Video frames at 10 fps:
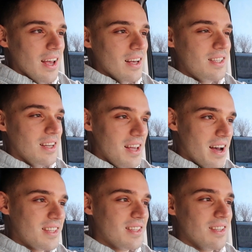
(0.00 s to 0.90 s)
I said,
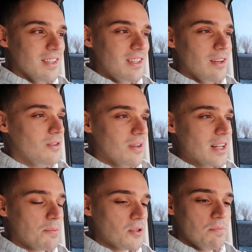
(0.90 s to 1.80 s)
"Yes." They said, "You're
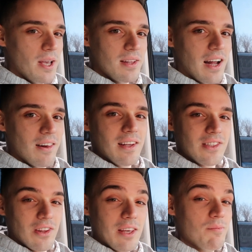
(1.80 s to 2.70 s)
not supposed to pay $1 again."
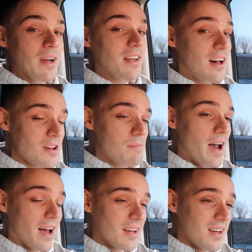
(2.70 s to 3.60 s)
So they give me my $1
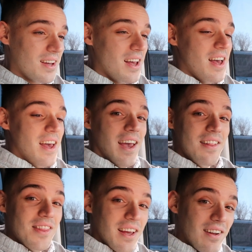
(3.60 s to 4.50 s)
back,
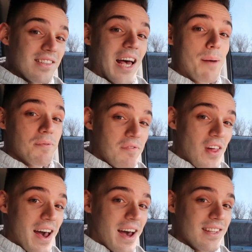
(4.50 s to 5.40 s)
and then on top of
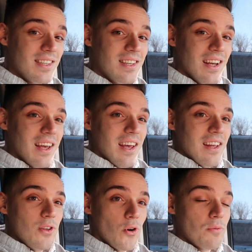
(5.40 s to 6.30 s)
that,
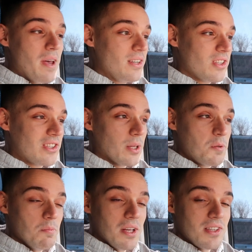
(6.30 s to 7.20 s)
the old man just
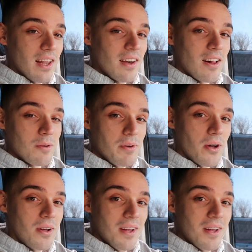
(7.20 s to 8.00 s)
slips me a $10 bill.